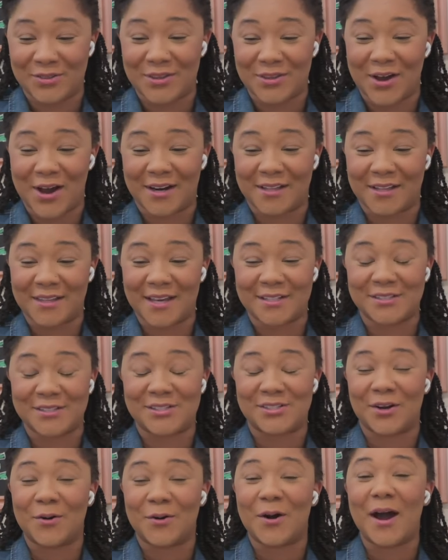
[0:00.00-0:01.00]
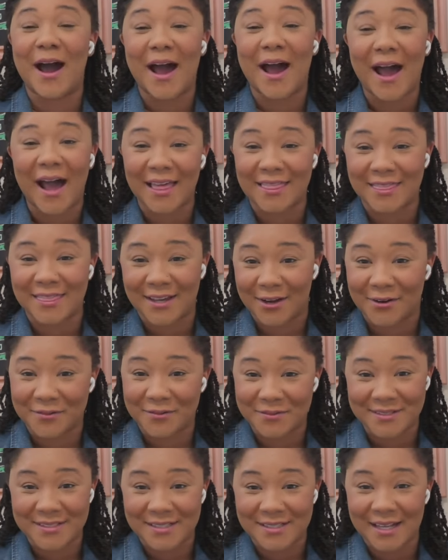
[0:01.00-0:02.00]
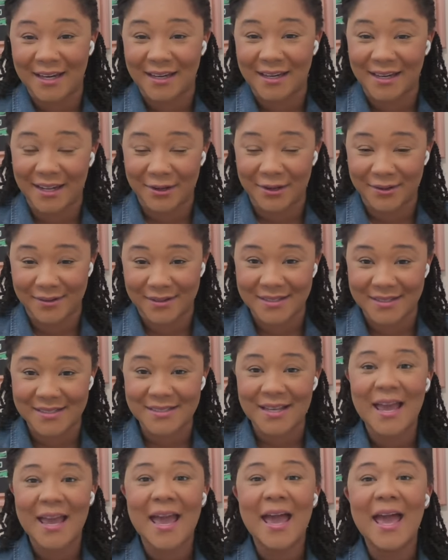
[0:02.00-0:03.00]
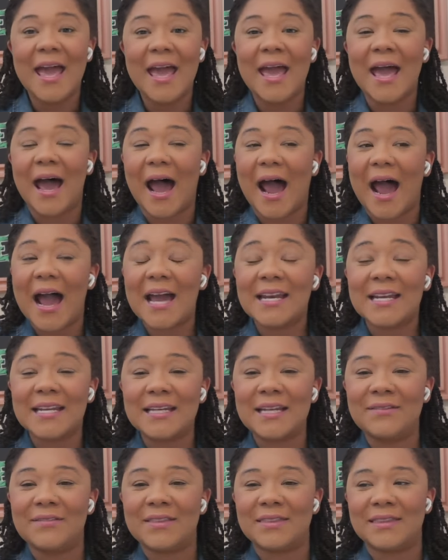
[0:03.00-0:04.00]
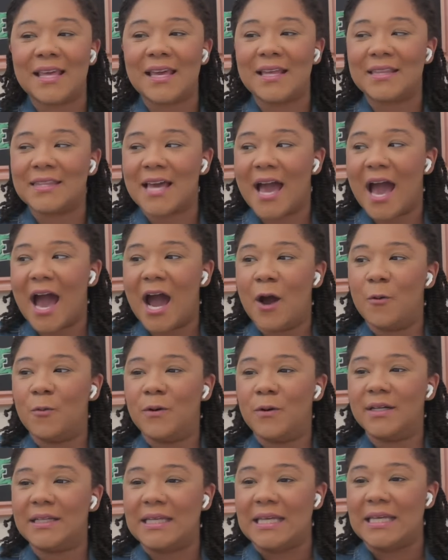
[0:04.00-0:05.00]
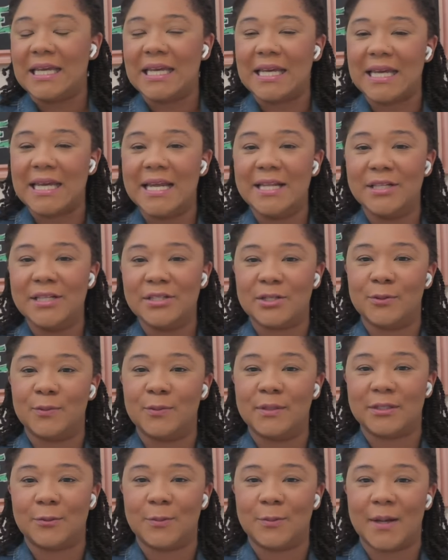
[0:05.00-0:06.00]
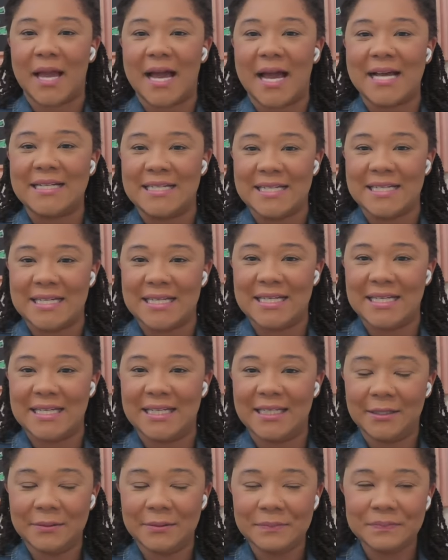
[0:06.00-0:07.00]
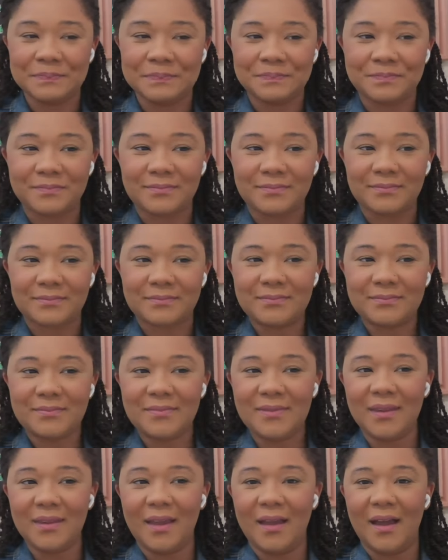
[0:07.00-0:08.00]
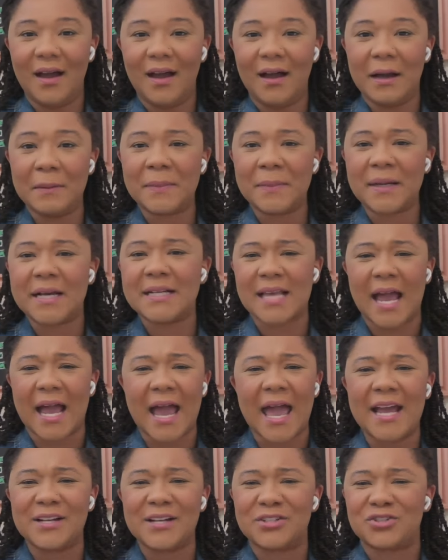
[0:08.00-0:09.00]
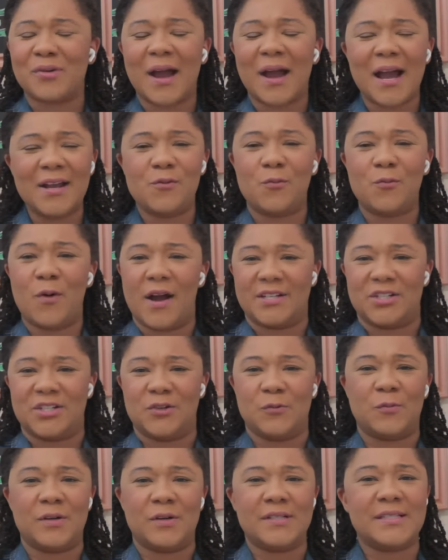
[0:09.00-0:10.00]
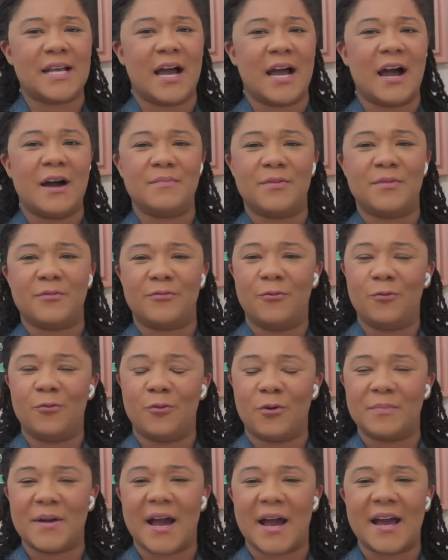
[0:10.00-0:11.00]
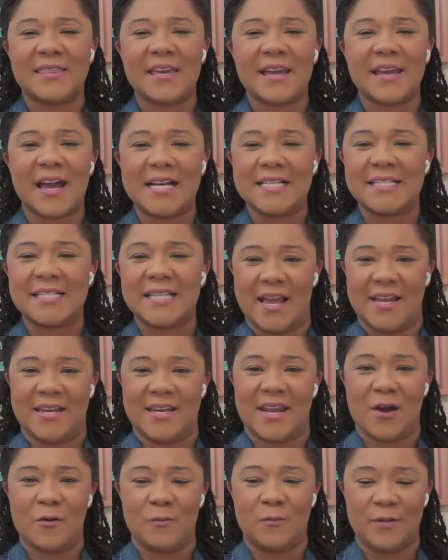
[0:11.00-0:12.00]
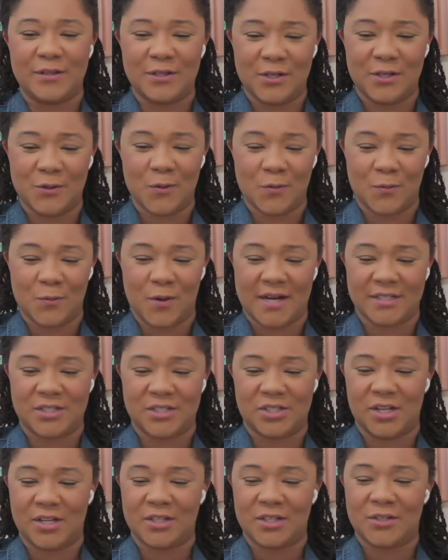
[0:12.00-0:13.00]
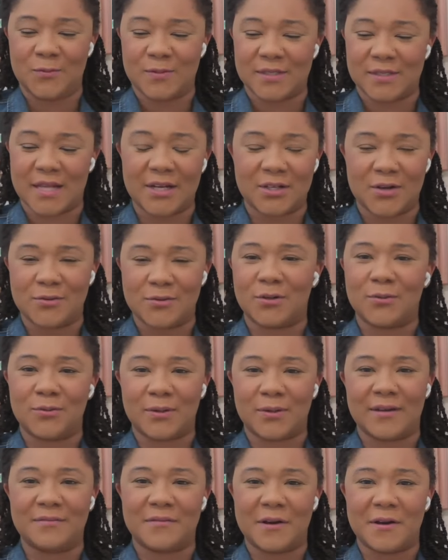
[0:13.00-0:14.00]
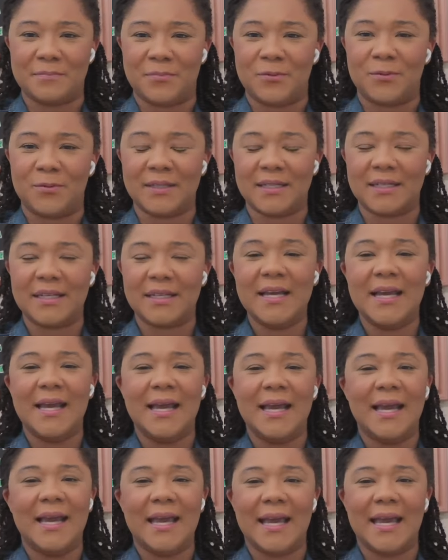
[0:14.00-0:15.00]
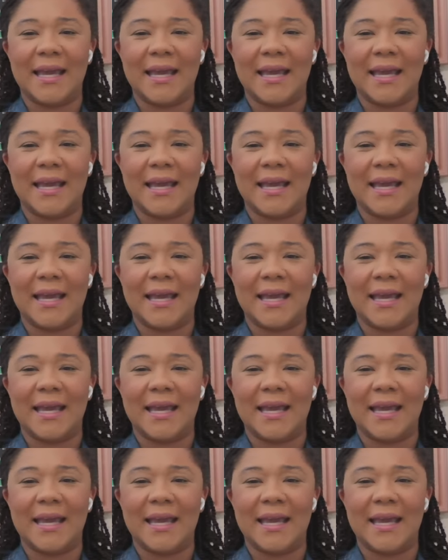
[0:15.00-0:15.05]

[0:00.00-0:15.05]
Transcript: thought of that show. I mm-hmm. thought it mm-hmm. was hilarious. I didn't even think that I would get into it the way I did. Um, because I had tried to watch it one time before, but I think I sat down with you and watched it, and you was like, "No, mm-hmm. don't give up on it." Yeah,